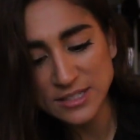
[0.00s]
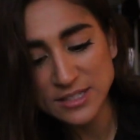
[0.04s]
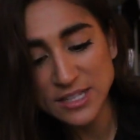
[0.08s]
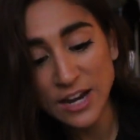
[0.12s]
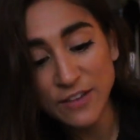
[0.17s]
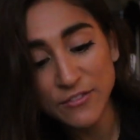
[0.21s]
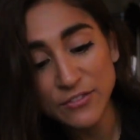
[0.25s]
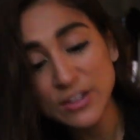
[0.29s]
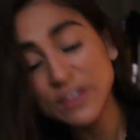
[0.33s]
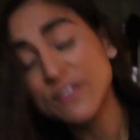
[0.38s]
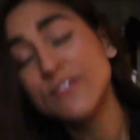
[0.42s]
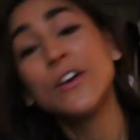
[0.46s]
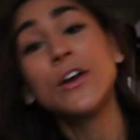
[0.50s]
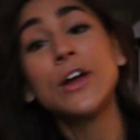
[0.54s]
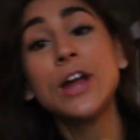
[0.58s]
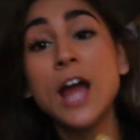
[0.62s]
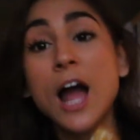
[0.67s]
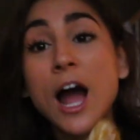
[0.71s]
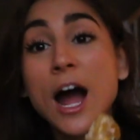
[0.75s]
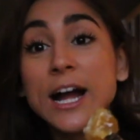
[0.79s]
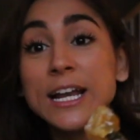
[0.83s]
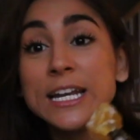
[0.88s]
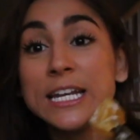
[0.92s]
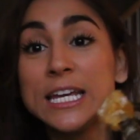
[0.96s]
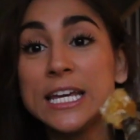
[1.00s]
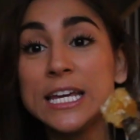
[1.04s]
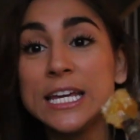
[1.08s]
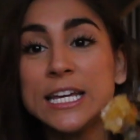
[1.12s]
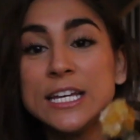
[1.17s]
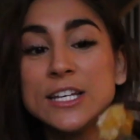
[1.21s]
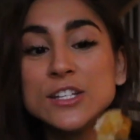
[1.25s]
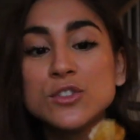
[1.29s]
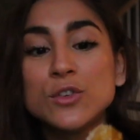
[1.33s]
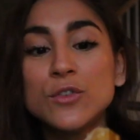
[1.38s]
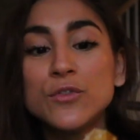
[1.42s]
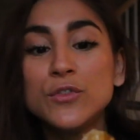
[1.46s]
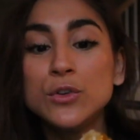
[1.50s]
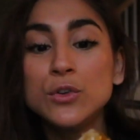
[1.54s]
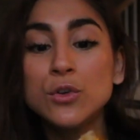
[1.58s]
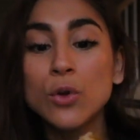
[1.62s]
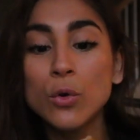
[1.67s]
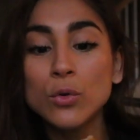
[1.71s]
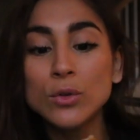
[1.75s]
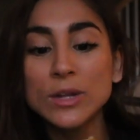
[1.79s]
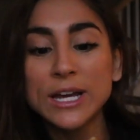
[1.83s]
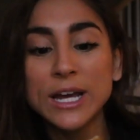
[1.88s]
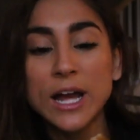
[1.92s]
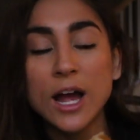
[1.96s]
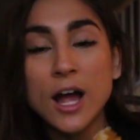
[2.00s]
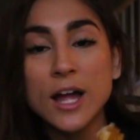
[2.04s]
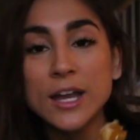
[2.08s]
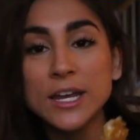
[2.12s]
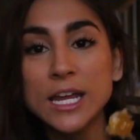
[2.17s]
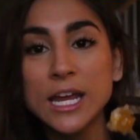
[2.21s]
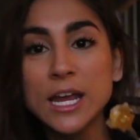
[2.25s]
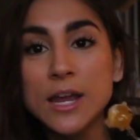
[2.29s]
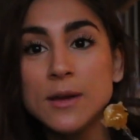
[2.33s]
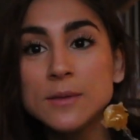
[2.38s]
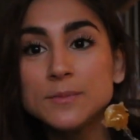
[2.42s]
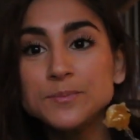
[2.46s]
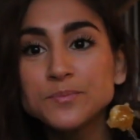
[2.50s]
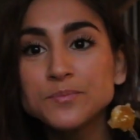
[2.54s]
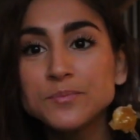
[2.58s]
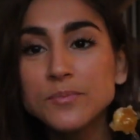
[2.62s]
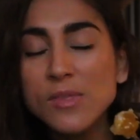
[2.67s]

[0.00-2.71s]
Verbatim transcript: definitely very honey-y, so if you don't like honey,